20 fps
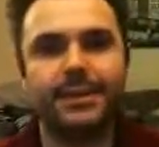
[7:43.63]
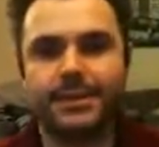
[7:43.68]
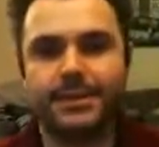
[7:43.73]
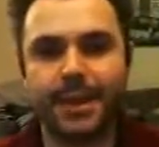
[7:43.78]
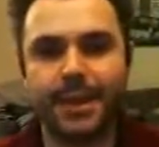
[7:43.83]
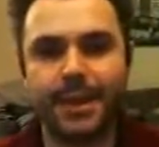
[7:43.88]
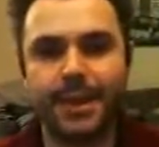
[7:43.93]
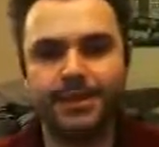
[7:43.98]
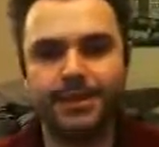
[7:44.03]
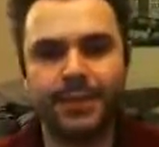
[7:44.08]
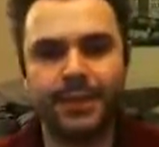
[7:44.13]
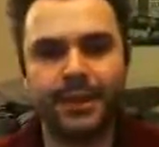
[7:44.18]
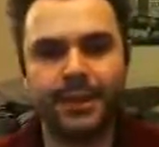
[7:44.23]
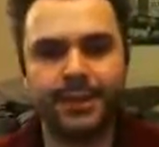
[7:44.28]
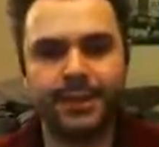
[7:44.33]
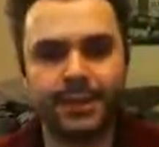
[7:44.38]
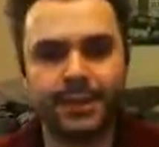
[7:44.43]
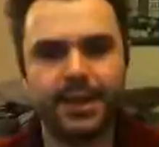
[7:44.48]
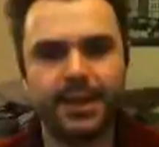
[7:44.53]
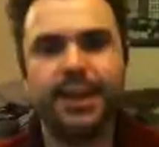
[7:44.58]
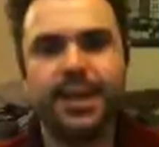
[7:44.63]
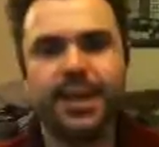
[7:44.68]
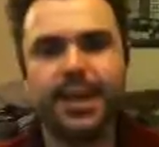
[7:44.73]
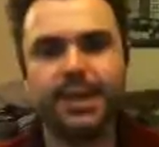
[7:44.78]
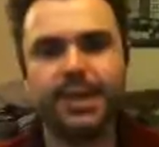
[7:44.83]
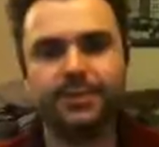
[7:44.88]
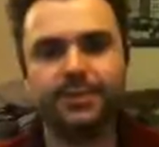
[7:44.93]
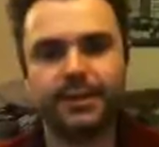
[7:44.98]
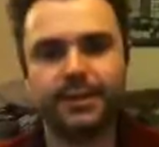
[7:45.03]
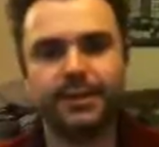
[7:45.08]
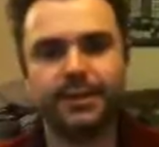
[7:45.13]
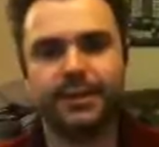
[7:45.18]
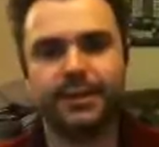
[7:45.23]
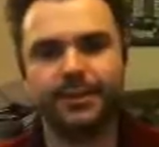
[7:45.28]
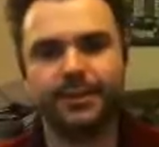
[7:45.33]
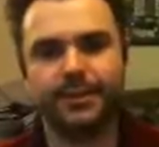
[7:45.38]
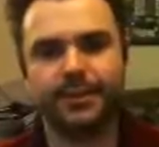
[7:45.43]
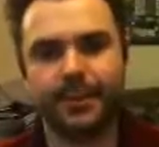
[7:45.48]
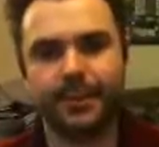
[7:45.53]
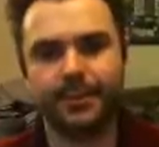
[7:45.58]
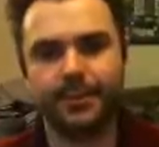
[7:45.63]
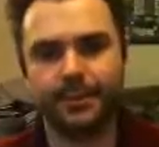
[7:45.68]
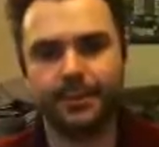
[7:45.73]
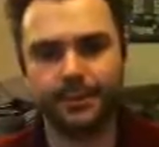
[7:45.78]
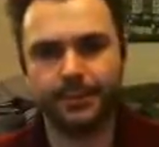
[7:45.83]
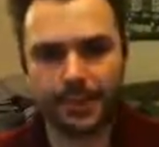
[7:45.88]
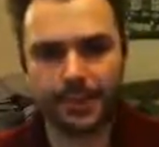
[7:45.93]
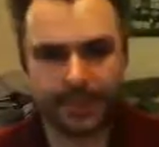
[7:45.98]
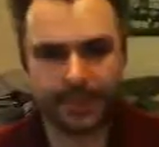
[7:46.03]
and Space Marines, is really valuable.